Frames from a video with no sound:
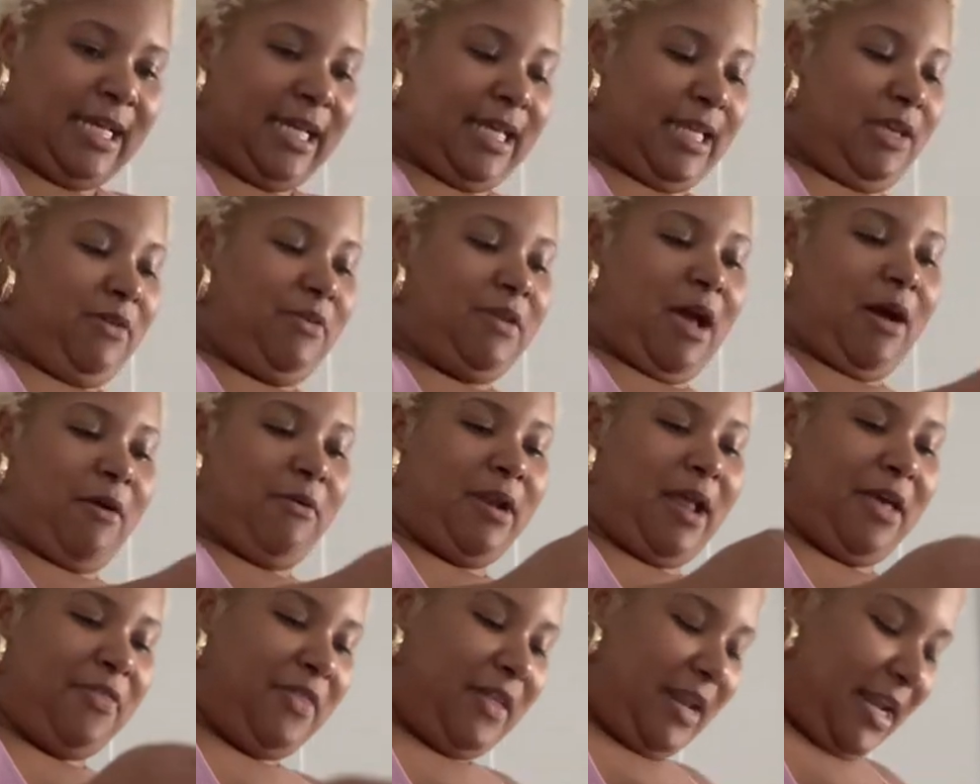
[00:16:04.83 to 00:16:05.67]

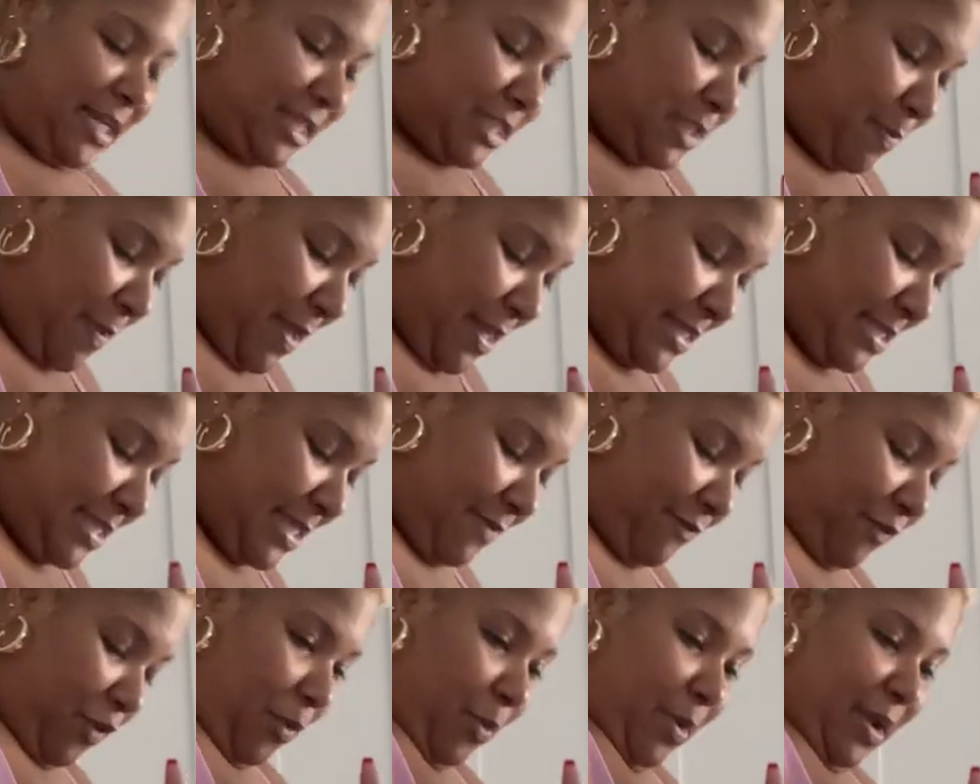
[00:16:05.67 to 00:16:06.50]
nothing
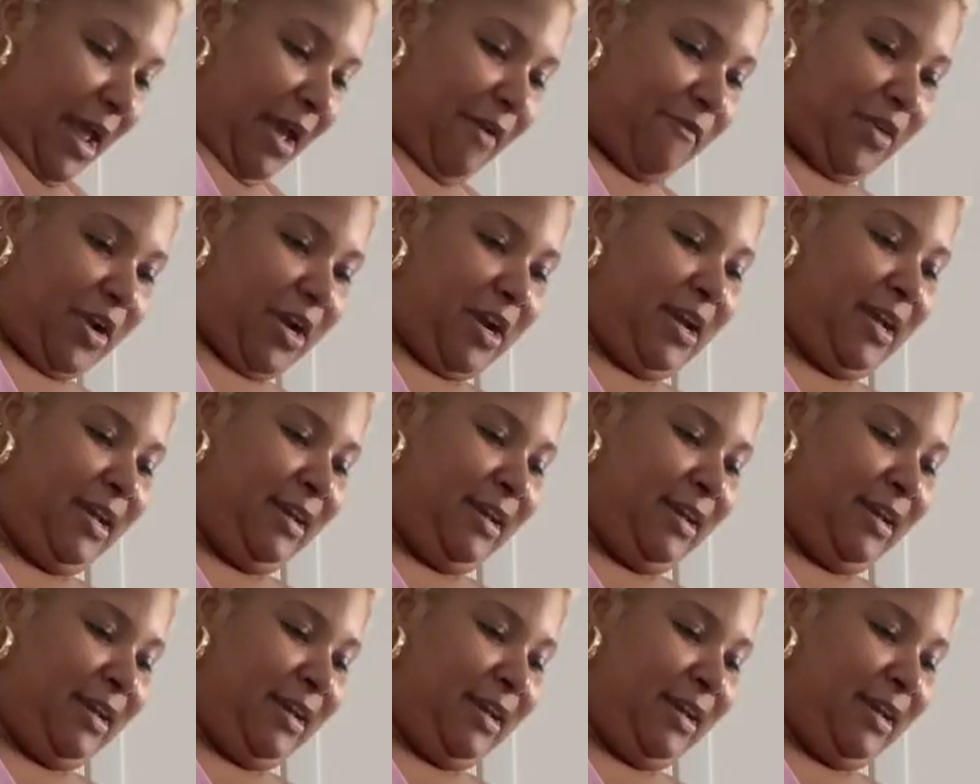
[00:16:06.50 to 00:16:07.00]
expensive or whatever.